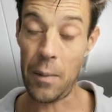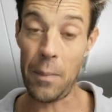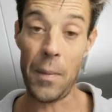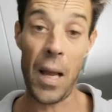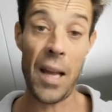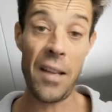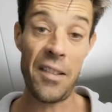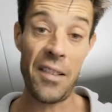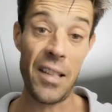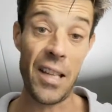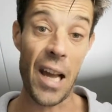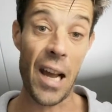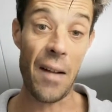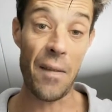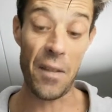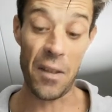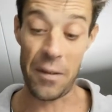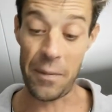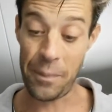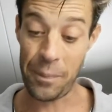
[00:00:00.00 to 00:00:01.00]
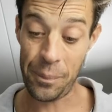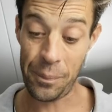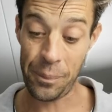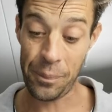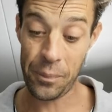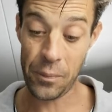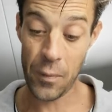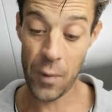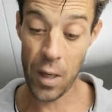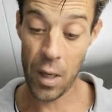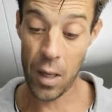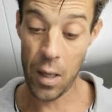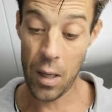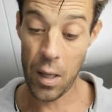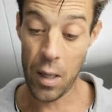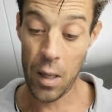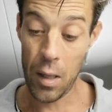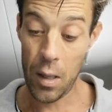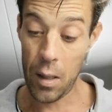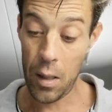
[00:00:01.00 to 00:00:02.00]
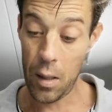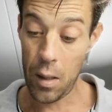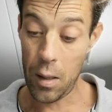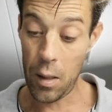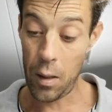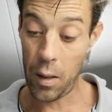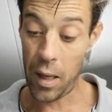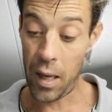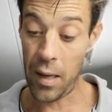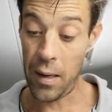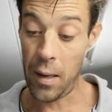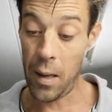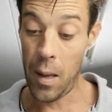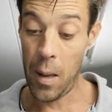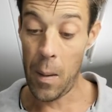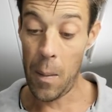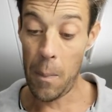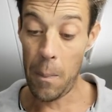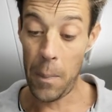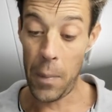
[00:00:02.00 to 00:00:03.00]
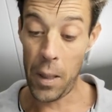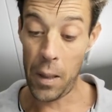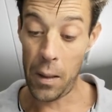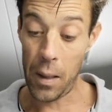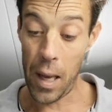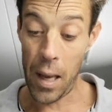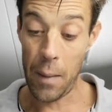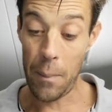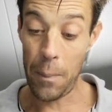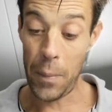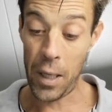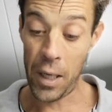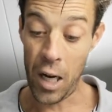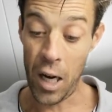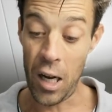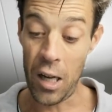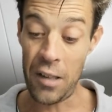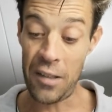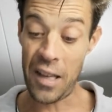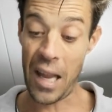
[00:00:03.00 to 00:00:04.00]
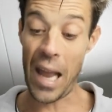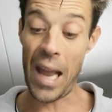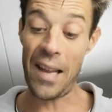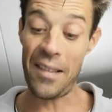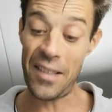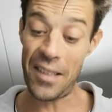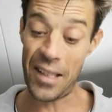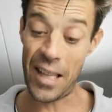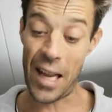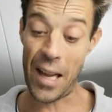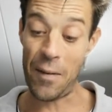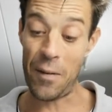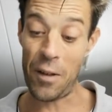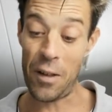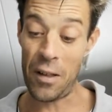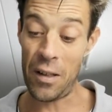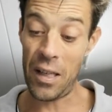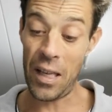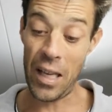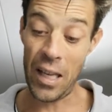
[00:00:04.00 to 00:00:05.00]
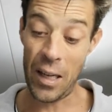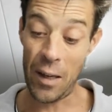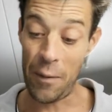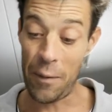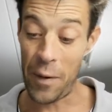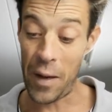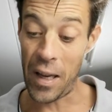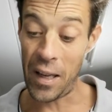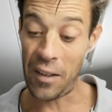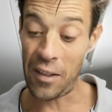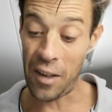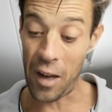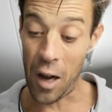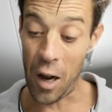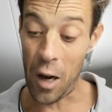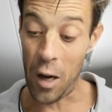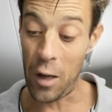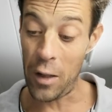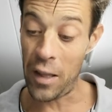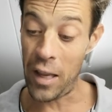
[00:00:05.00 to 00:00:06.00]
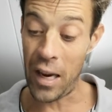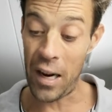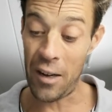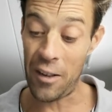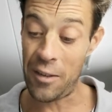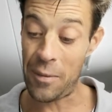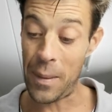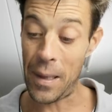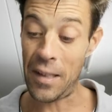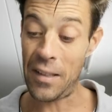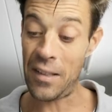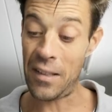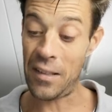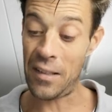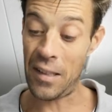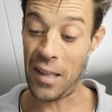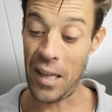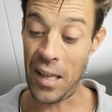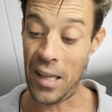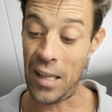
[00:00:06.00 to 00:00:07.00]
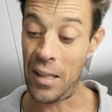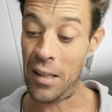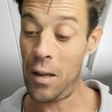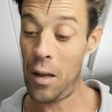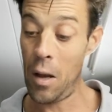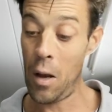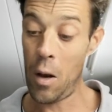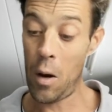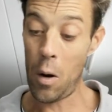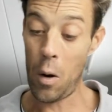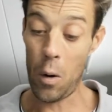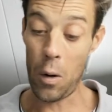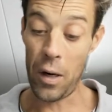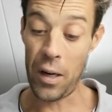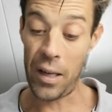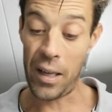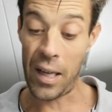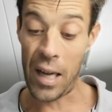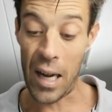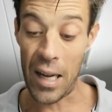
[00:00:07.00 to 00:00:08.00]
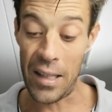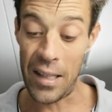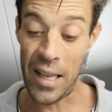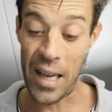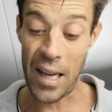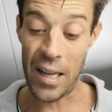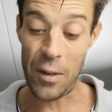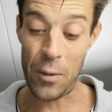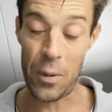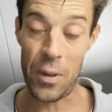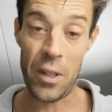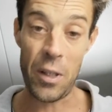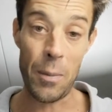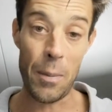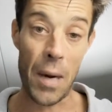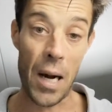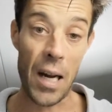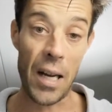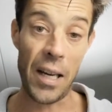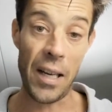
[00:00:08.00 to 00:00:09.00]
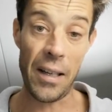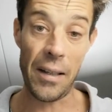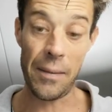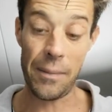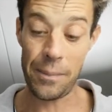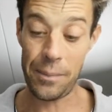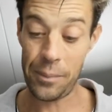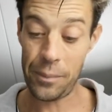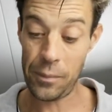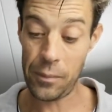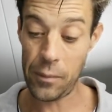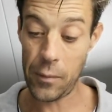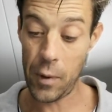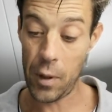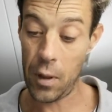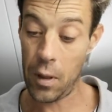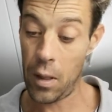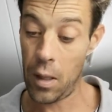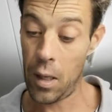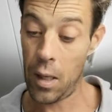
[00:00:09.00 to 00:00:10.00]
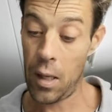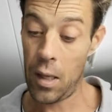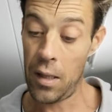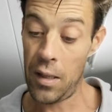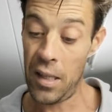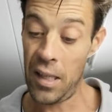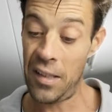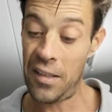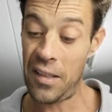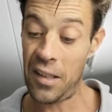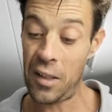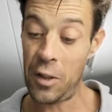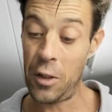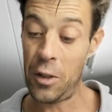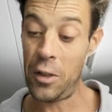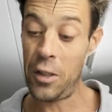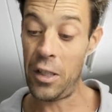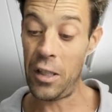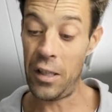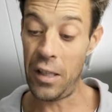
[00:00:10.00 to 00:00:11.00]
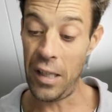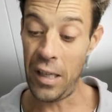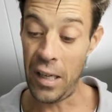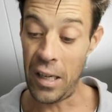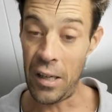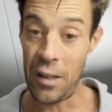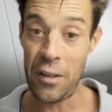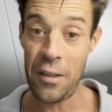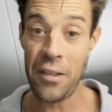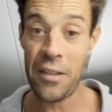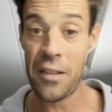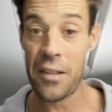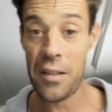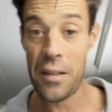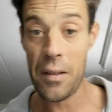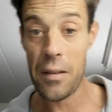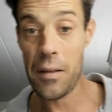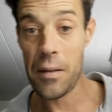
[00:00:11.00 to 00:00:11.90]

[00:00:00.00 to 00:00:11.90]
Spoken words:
as a diver. Okay, because as a diver, it affects all the air spaces in or in contact with your body. These include your ears,